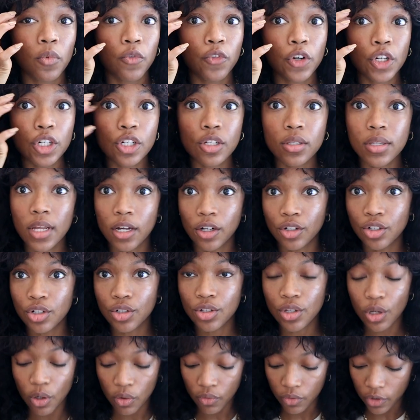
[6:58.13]
first
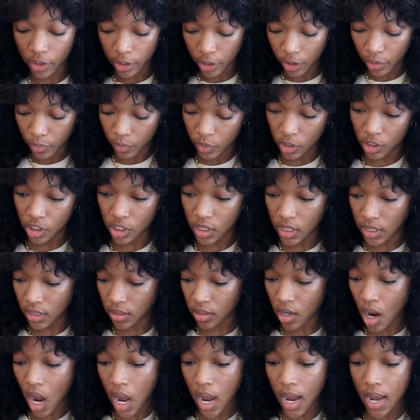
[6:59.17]
lecture's over, we
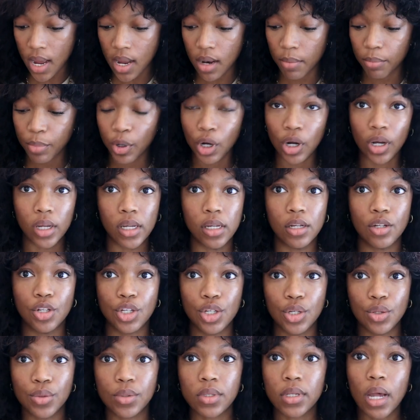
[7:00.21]
just got put
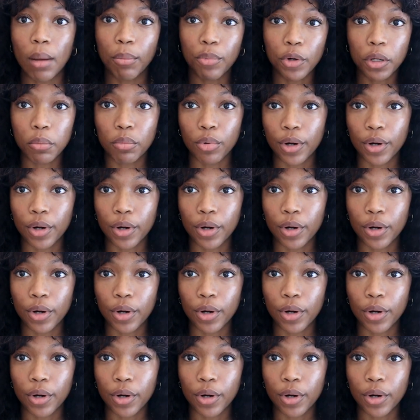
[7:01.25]
into separate